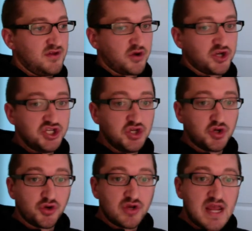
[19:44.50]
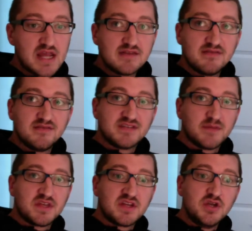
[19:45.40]
could you create
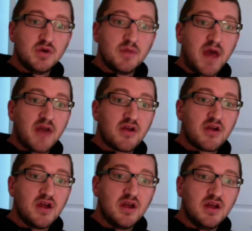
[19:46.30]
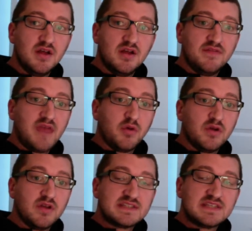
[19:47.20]
something new and better that would
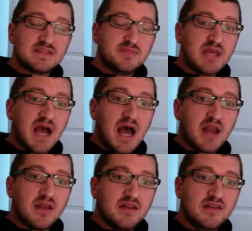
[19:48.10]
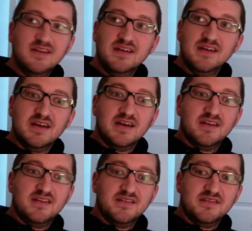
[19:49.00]
exist beyond
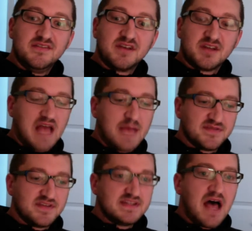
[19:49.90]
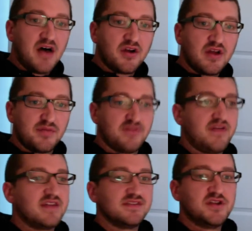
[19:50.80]
the collapse of the dollar and
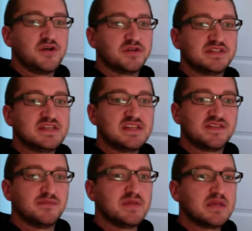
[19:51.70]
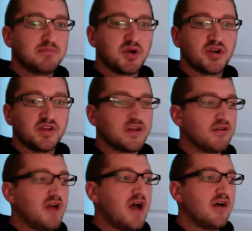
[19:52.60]
prevent, cities from being burned to the
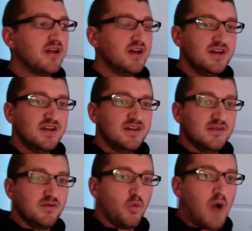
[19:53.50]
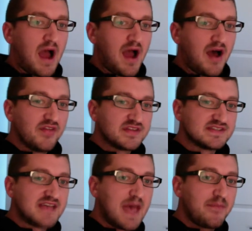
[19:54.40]
ground while this is
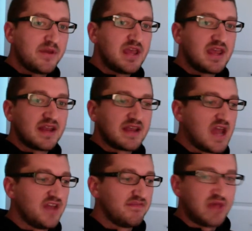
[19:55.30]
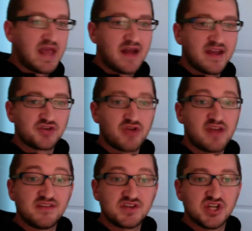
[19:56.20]
happening, and kind of plan out a
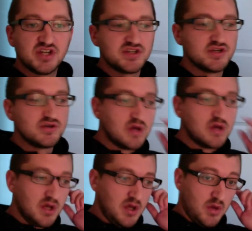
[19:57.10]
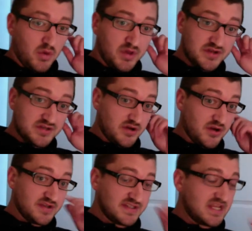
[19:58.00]
transition into well, here's our
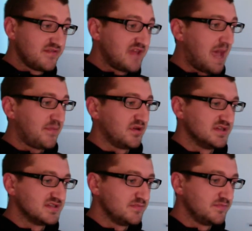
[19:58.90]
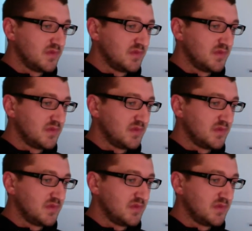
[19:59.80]
current state of capitalism.